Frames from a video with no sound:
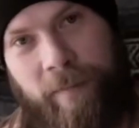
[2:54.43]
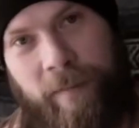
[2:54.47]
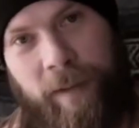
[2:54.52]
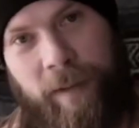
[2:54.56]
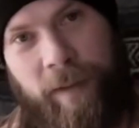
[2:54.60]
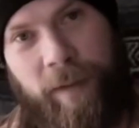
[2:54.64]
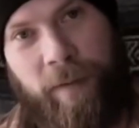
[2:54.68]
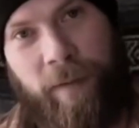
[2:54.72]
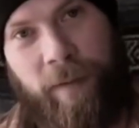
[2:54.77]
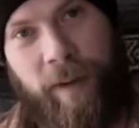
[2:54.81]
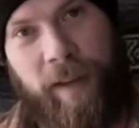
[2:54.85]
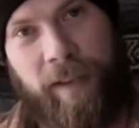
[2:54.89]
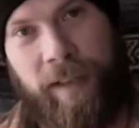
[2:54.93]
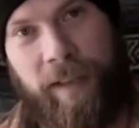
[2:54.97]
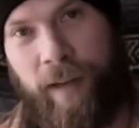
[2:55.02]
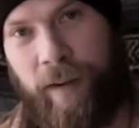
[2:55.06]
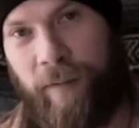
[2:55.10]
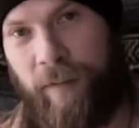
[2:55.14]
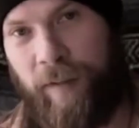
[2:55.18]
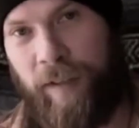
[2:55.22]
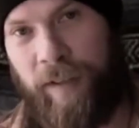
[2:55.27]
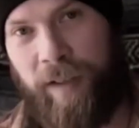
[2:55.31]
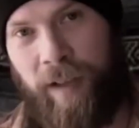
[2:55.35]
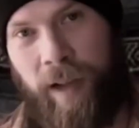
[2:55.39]
Let's face it,
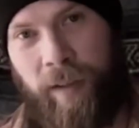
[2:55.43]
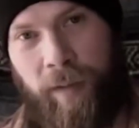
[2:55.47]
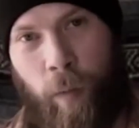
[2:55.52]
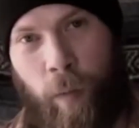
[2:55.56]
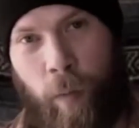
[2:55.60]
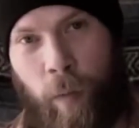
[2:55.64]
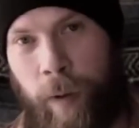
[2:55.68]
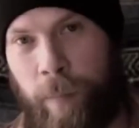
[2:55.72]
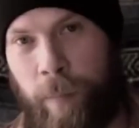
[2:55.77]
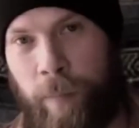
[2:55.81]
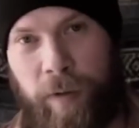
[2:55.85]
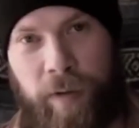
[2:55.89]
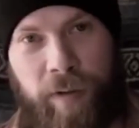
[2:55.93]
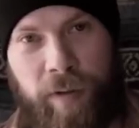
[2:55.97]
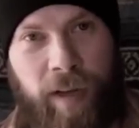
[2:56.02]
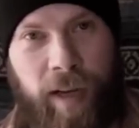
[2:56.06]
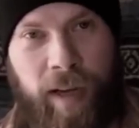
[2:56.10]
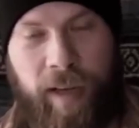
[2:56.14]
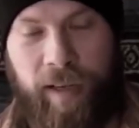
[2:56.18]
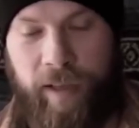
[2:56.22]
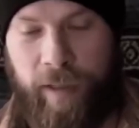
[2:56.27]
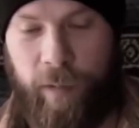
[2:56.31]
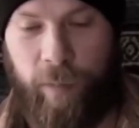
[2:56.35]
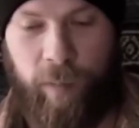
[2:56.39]
if he's not the
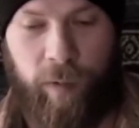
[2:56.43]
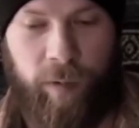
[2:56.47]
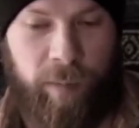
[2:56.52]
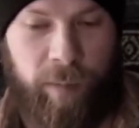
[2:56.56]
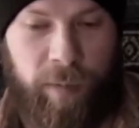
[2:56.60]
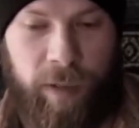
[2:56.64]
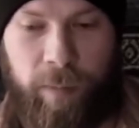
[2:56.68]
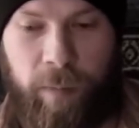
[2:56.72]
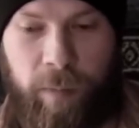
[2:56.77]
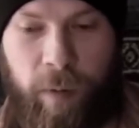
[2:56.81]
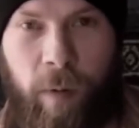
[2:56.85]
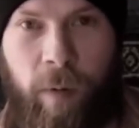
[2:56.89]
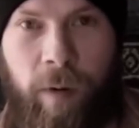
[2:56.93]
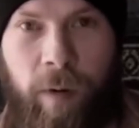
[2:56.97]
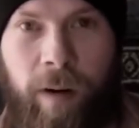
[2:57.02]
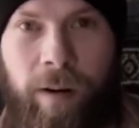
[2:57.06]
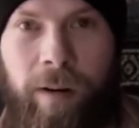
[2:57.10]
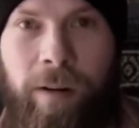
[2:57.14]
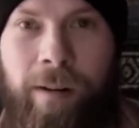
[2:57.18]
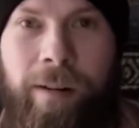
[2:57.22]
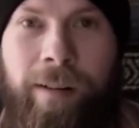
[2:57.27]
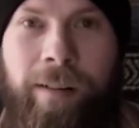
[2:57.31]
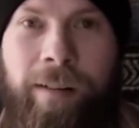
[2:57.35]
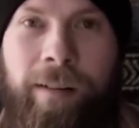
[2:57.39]
1%, he will be
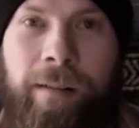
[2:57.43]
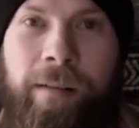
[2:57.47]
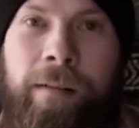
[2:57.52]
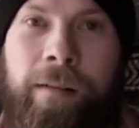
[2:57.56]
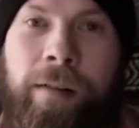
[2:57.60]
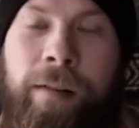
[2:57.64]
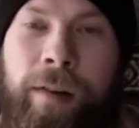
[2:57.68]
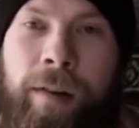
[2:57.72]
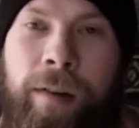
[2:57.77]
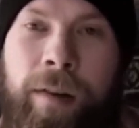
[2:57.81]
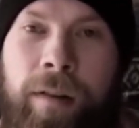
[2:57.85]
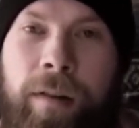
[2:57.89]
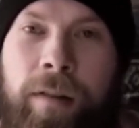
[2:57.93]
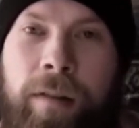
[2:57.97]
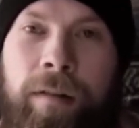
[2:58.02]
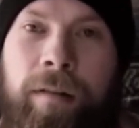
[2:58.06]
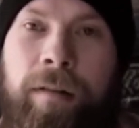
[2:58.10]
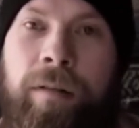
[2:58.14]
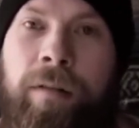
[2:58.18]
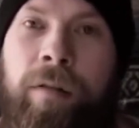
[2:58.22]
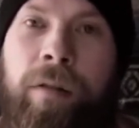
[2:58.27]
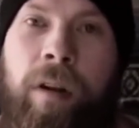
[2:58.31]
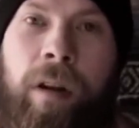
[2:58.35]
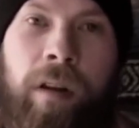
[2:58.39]
poor
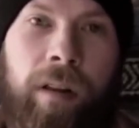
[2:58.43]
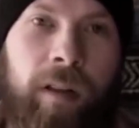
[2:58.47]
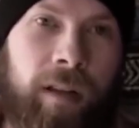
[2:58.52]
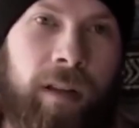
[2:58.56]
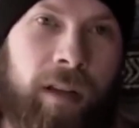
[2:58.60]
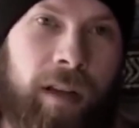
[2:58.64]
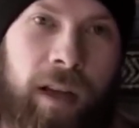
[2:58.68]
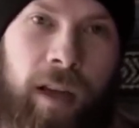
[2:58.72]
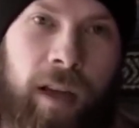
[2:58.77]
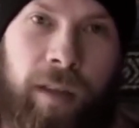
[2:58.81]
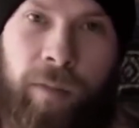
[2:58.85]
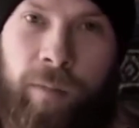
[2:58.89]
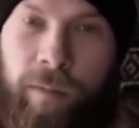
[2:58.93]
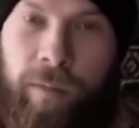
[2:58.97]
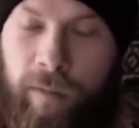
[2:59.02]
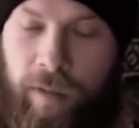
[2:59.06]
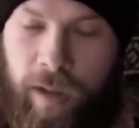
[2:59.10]
struggling to get through